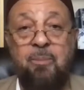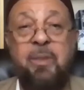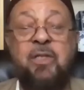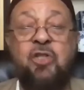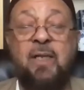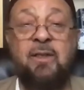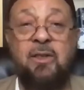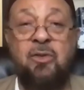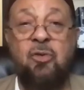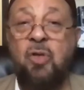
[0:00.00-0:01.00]
be
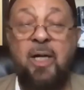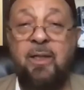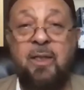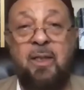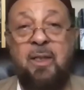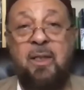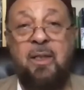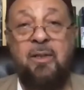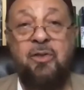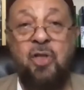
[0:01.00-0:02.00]
just. Do not
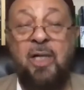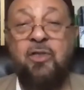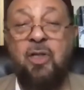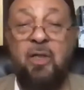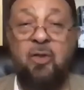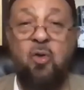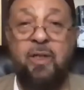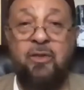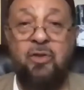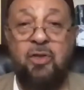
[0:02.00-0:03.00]
judge
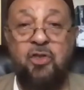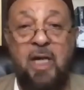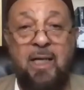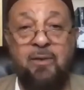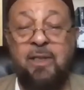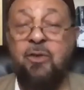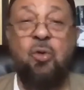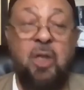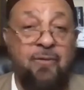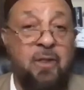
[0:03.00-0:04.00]
according to the child that
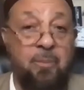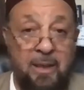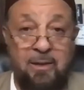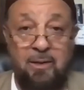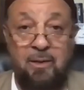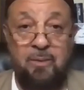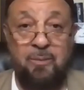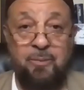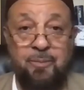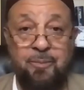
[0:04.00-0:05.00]
you love the best.
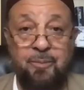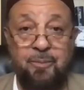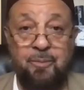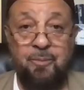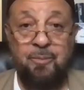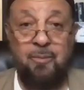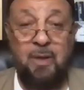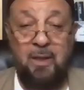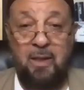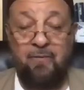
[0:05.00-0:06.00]

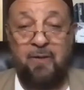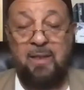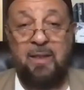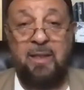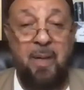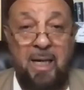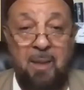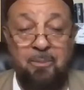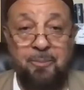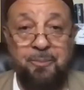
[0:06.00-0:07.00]
If it is an
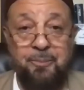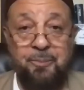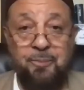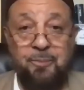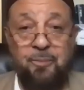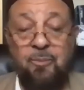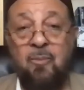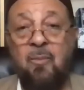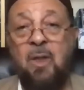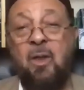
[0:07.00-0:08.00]
imam
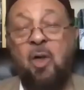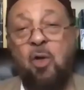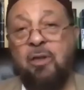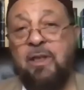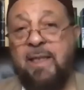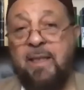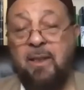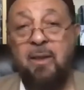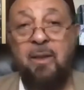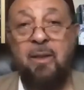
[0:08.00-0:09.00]
or a
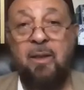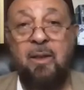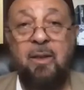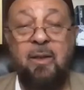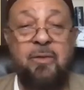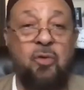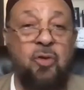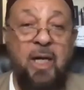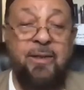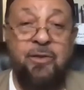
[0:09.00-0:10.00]
leader, do
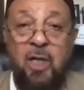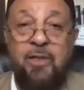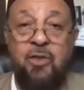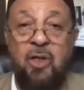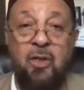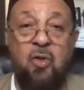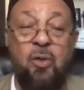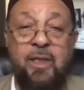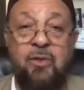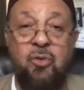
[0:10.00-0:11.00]
not judge
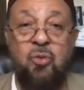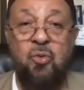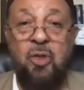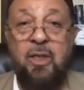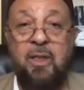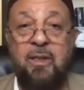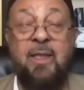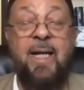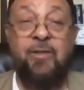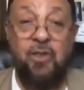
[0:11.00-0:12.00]
according to the
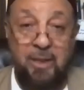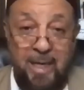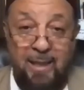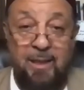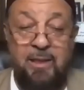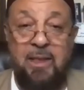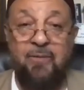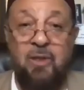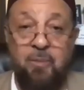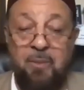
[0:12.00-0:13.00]
nationality
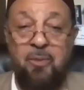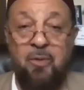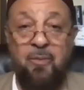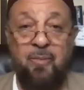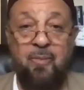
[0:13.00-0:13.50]
of the people